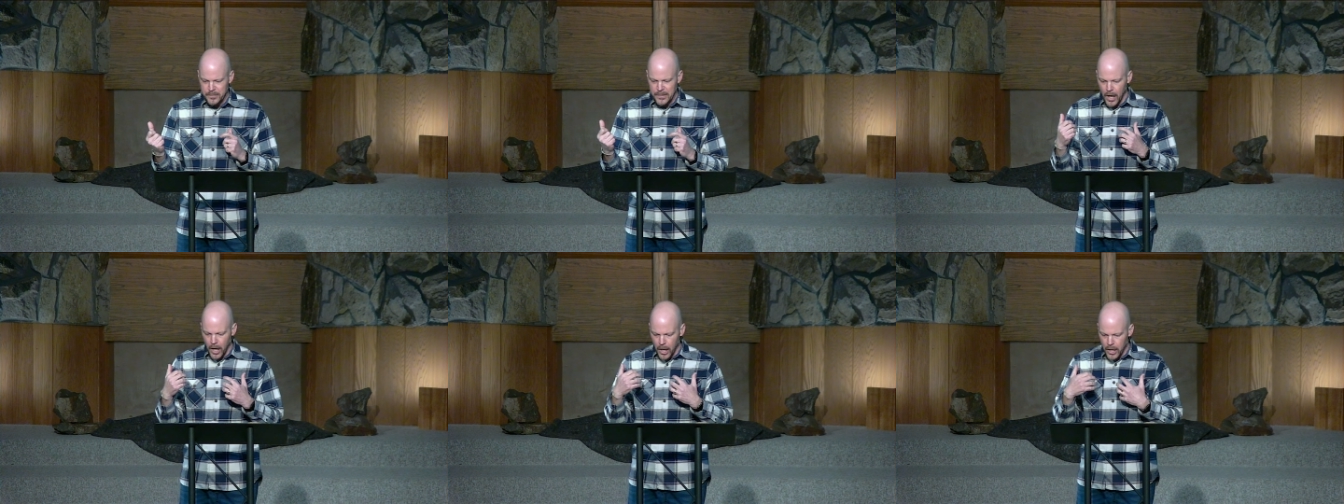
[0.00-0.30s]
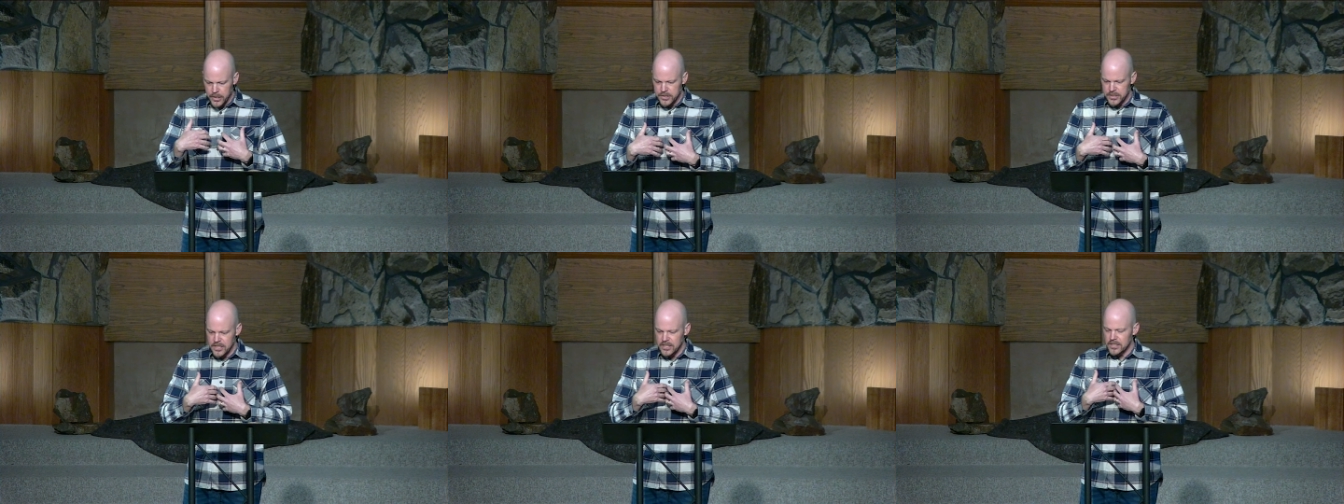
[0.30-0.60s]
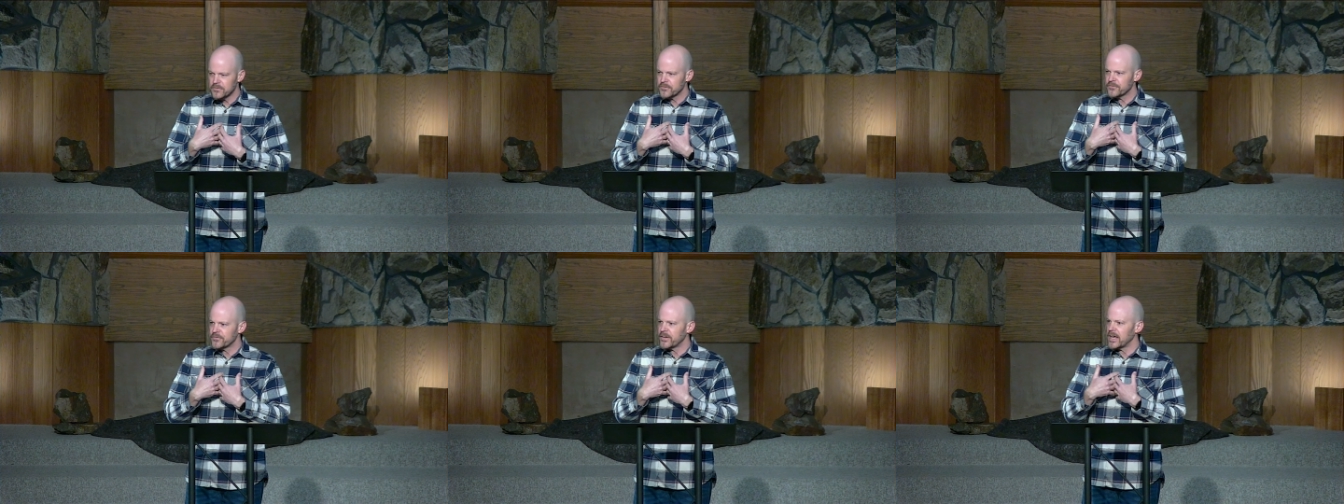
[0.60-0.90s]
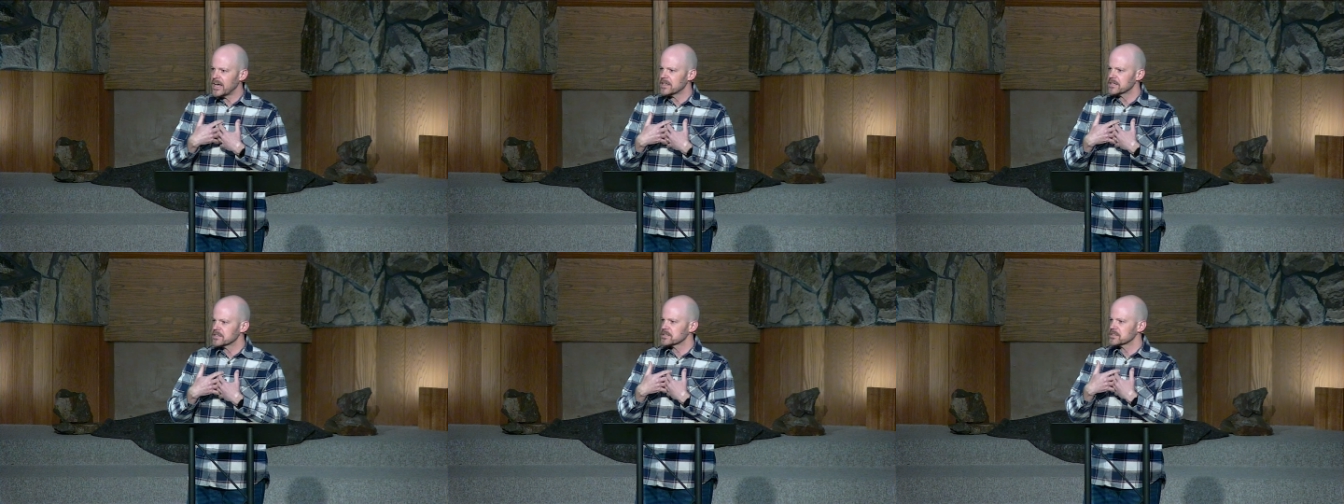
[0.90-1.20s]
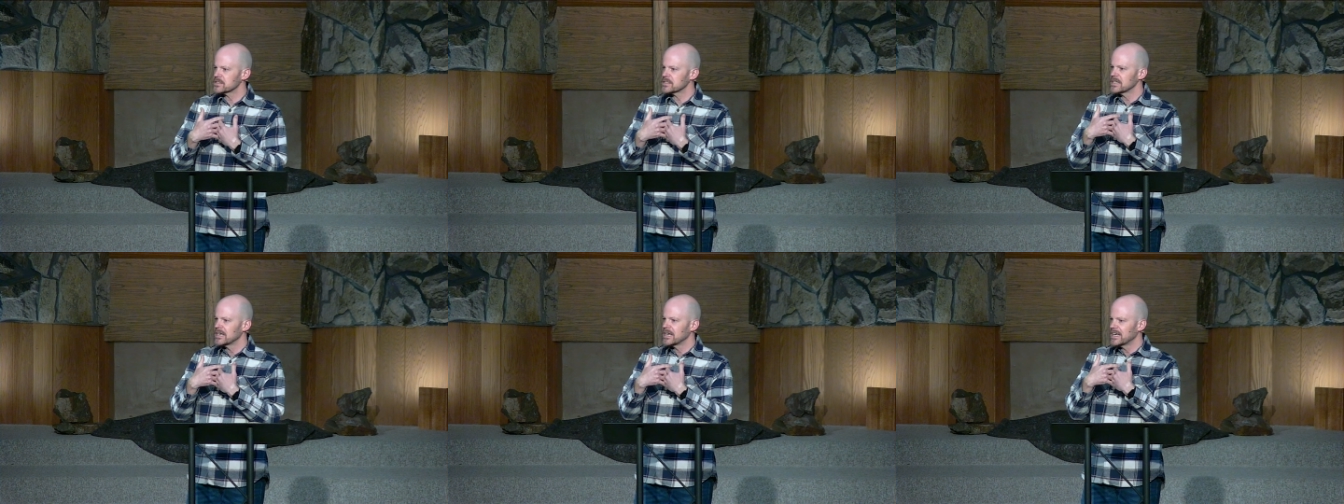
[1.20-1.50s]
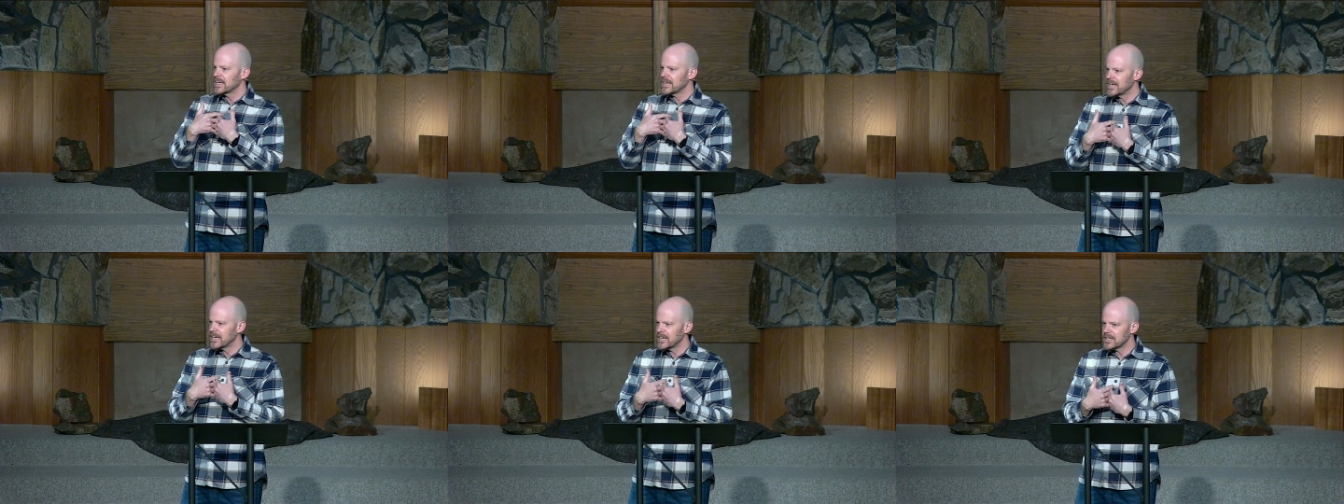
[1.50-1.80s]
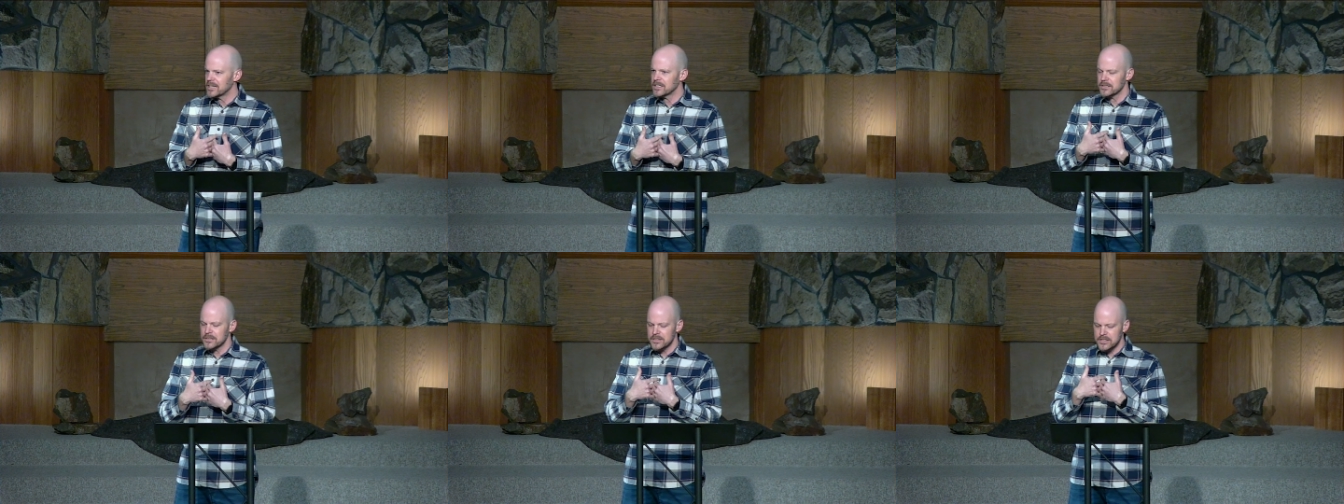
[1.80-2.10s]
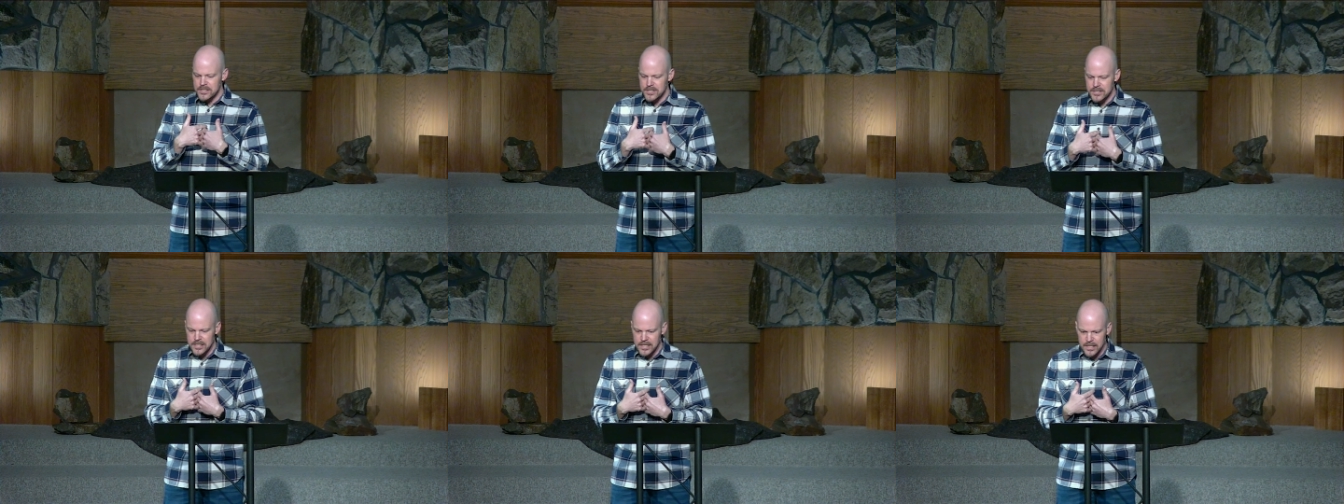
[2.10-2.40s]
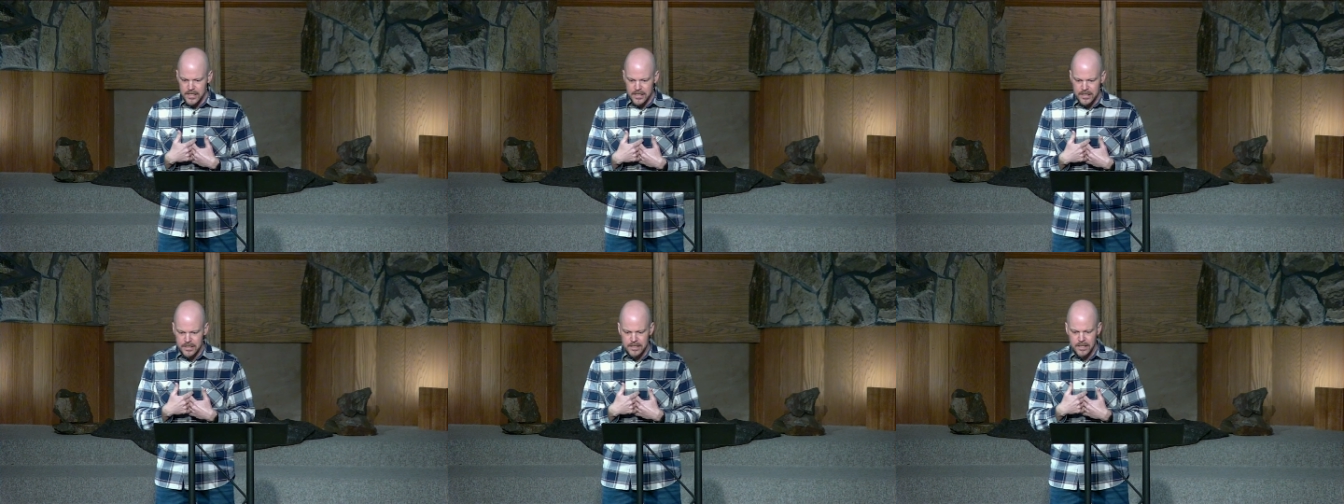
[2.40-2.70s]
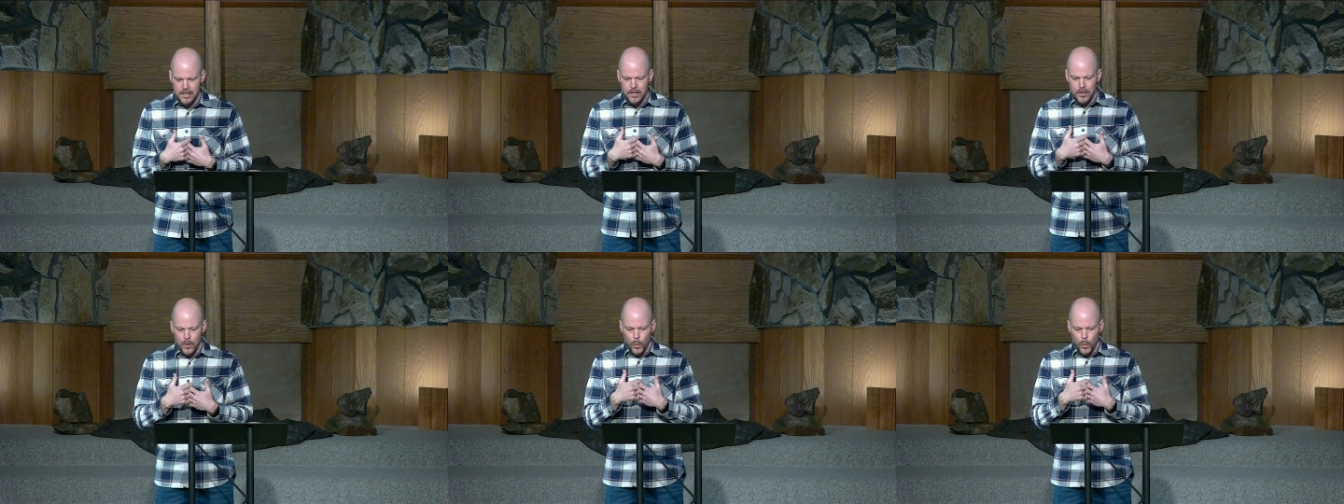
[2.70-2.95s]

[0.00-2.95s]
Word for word: Unconfessed hidden sin